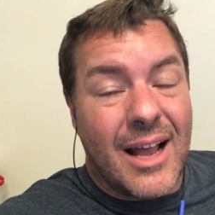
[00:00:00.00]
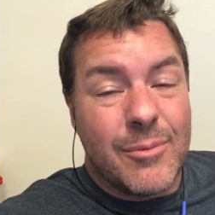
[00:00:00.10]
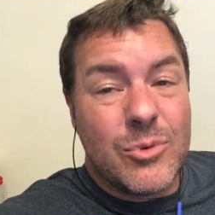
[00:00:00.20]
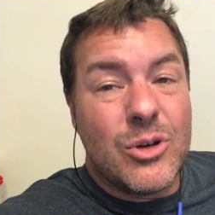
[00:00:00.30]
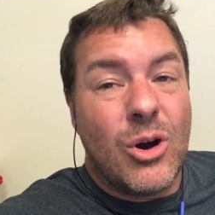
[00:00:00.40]

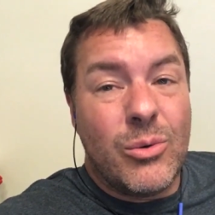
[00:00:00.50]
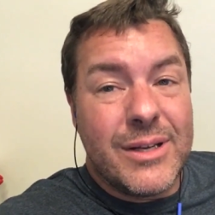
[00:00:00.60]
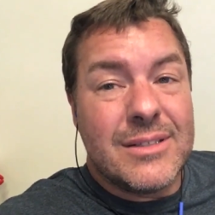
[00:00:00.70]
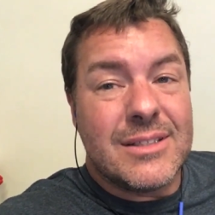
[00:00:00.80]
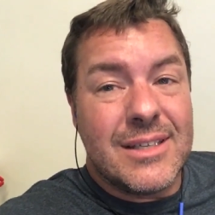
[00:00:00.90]
I'm
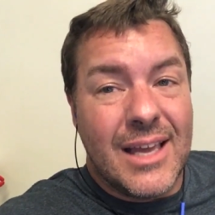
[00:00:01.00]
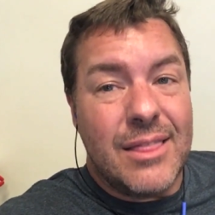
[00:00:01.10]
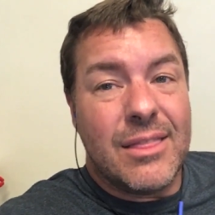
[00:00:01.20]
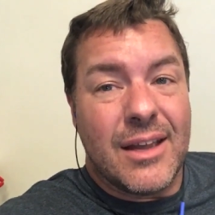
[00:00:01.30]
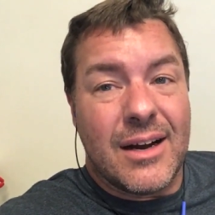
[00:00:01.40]
going to
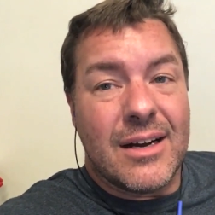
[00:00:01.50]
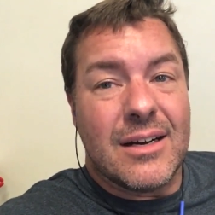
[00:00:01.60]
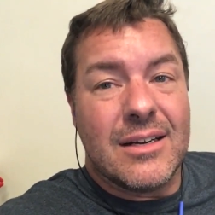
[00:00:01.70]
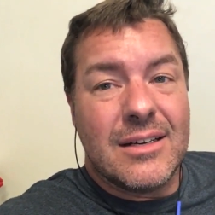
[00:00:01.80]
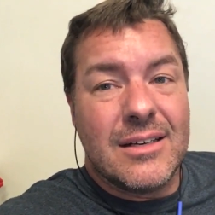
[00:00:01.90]
get there.